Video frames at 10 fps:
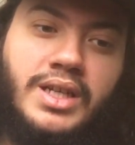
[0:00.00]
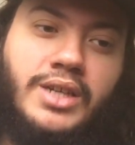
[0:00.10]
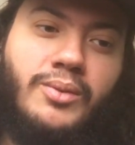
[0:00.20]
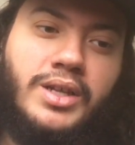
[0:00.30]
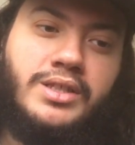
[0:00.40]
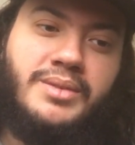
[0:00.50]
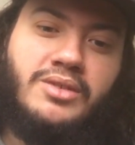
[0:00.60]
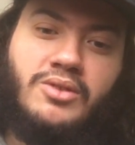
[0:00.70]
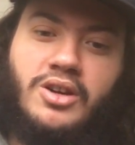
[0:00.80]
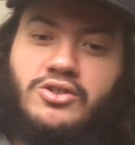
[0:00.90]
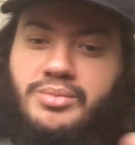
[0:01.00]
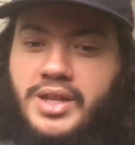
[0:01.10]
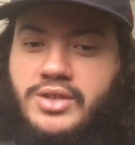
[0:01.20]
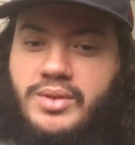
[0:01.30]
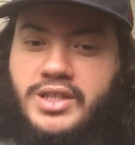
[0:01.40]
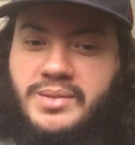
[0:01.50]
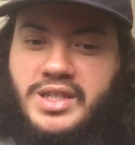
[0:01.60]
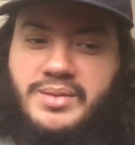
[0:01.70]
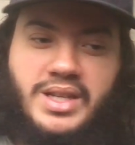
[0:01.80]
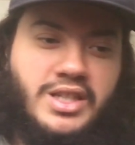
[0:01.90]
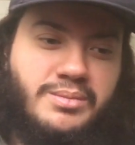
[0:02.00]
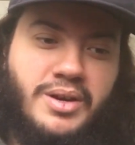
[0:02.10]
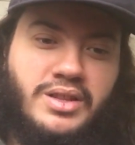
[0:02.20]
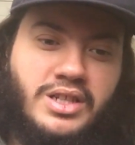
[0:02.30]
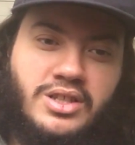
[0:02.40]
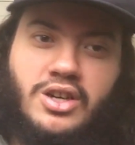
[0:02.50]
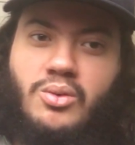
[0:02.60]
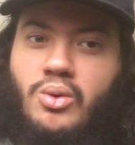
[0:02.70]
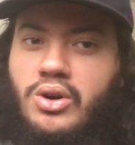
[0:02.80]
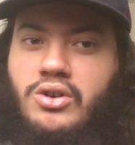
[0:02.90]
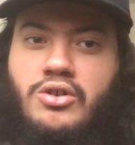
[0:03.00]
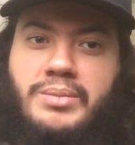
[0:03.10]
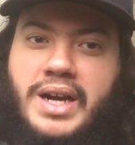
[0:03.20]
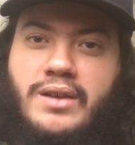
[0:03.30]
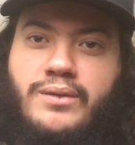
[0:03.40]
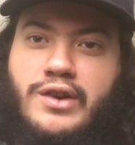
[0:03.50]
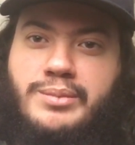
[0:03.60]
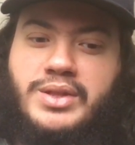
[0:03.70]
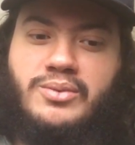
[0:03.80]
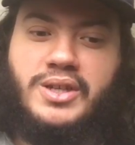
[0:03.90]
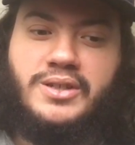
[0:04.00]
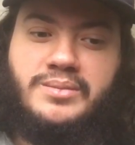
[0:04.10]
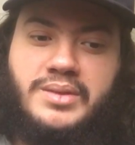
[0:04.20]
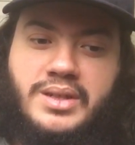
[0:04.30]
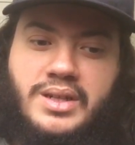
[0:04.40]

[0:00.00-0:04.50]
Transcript: He wants him on Raw. Triple H wants him on SmackDown. There's apparently a tug of war going back and forth between them.